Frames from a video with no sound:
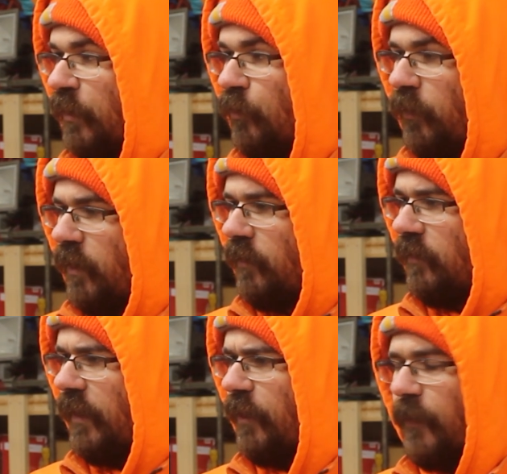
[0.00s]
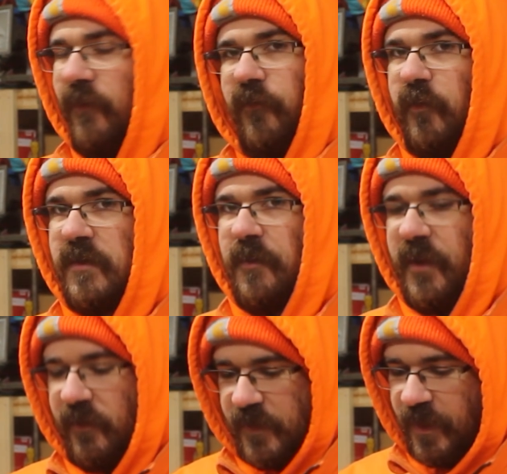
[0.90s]
Pimp laying around from
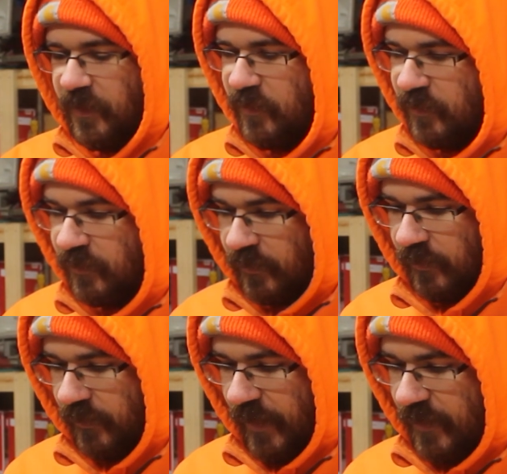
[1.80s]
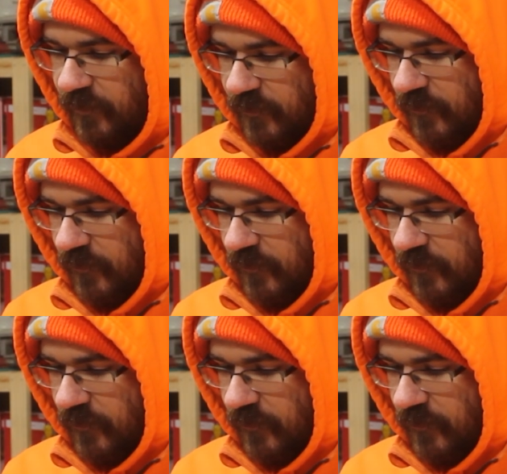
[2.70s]
something else I did. That,